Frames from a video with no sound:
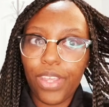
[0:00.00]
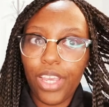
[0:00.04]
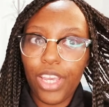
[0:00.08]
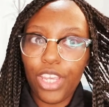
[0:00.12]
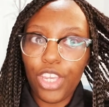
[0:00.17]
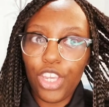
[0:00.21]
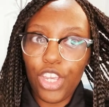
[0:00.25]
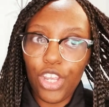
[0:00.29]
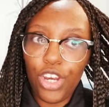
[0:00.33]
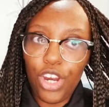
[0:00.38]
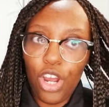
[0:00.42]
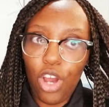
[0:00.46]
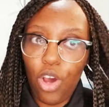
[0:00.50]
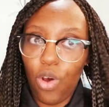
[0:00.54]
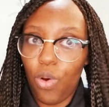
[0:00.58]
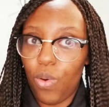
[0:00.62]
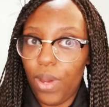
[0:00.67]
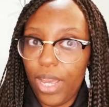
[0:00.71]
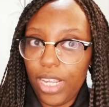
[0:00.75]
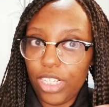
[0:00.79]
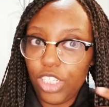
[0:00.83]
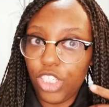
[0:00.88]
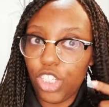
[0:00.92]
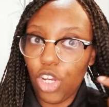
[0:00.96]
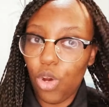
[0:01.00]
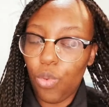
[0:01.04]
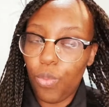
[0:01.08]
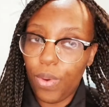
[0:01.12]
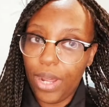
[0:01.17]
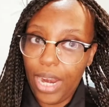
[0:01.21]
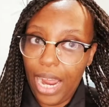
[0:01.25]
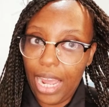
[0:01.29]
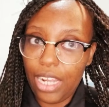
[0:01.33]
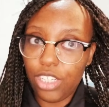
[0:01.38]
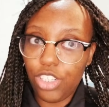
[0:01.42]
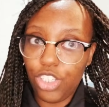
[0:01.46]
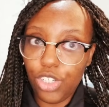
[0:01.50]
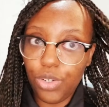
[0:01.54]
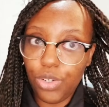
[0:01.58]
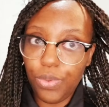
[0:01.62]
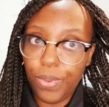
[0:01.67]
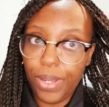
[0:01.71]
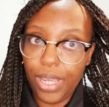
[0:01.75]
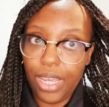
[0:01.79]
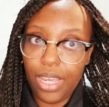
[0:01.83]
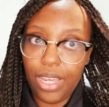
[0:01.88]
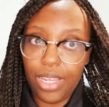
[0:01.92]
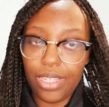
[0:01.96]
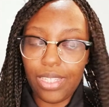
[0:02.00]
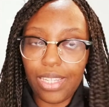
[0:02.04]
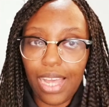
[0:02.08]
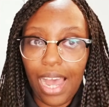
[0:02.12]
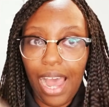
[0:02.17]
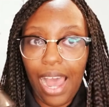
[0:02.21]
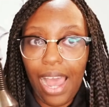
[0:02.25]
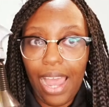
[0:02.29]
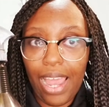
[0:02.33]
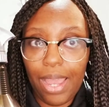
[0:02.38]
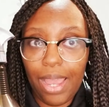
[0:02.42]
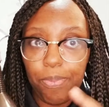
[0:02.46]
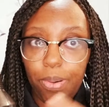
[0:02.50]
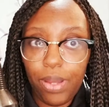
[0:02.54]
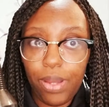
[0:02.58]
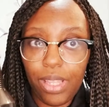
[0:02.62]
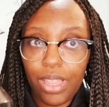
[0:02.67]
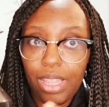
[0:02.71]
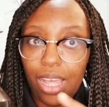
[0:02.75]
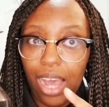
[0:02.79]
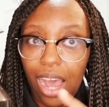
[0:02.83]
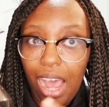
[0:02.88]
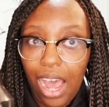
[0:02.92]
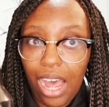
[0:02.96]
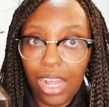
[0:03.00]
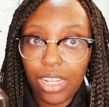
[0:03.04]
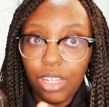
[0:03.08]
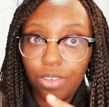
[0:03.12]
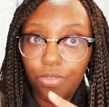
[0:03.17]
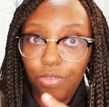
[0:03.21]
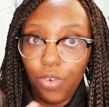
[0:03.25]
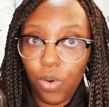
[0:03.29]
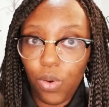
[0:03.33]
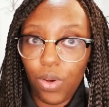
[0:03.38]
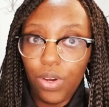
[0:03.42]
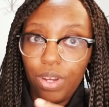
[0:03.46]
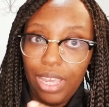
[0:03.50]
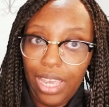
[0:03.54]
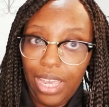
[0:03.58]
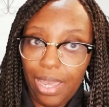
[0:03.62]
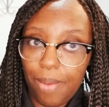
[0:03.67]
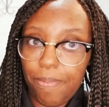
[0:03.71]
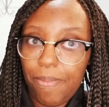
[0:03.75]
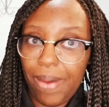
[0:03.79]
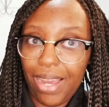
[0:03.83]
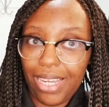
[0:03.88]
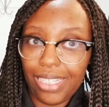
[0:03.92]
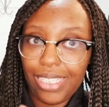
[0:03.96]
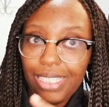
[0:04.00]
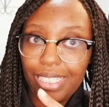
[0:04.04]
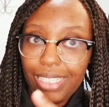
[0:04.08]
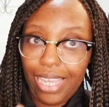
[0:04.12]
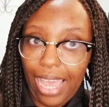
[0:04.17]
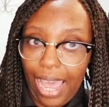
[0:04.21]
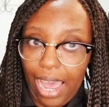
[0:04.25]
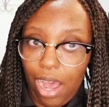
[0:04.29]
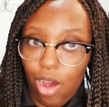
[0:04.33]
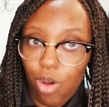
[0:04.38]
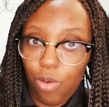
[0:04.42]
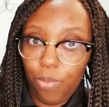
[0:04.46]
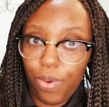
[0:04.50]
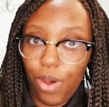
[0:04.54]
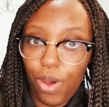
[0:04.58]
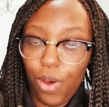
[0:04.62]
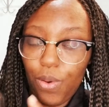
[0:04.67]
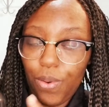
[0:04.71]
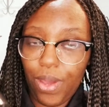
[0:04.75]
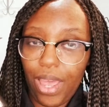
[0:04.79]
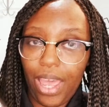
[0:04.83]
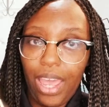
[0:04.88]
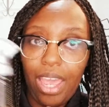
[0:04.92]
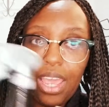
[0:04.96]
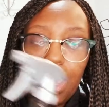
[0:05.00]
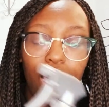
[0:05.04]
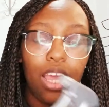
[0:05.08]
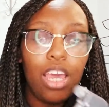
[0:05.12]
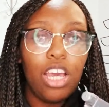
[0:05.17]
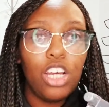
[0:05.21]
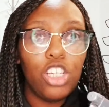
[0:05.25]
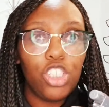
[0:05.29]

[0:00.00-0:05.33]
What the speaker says: You know, and so what I do is I put the olive oil in my scalp, okay?